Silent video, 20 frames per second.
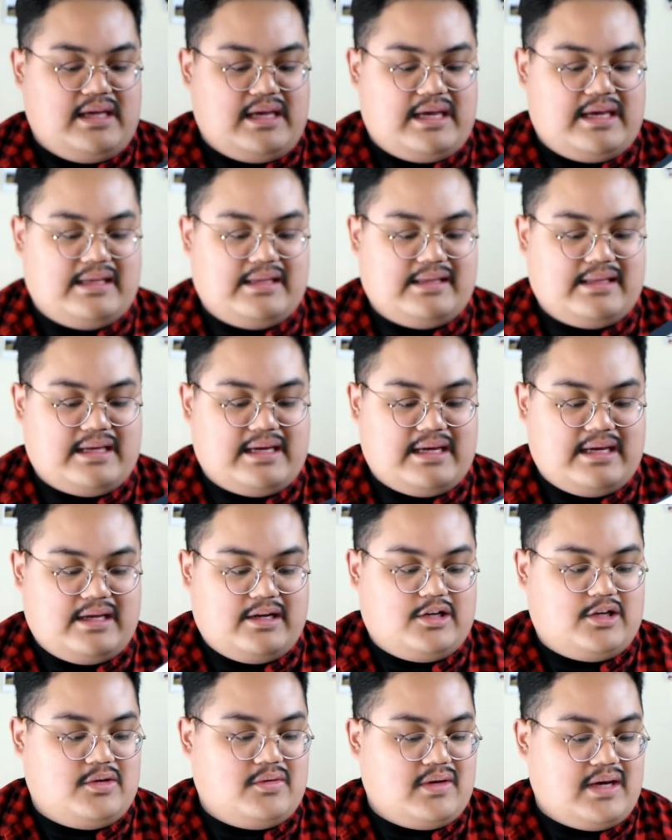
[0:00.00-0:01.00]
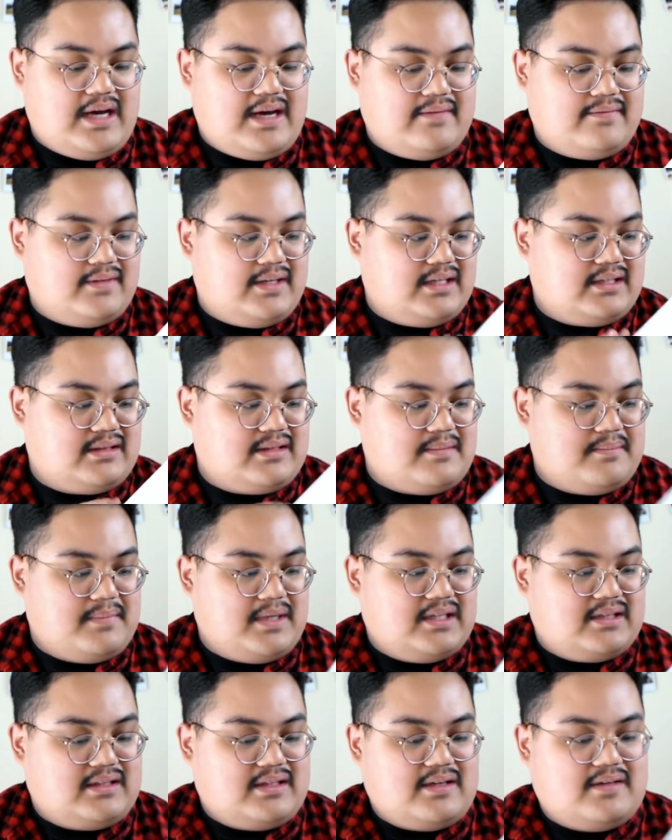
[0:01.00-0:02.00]
And then you have like the
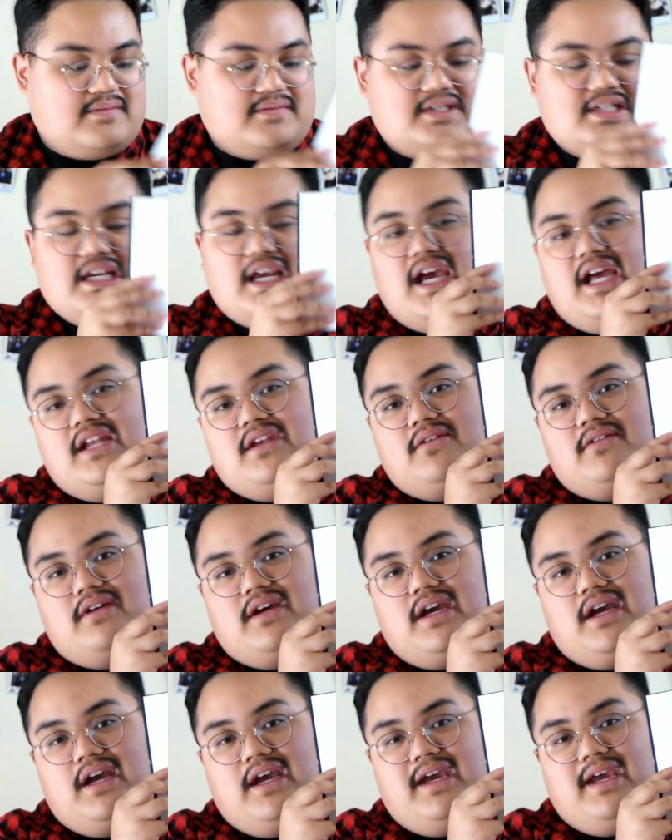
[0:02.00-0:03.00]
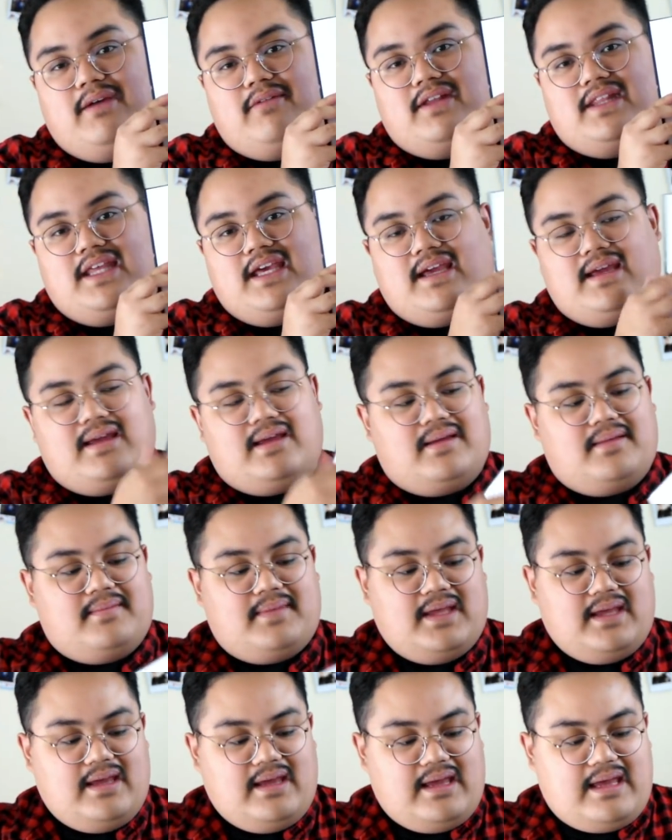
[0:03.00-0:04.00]
month of January with him.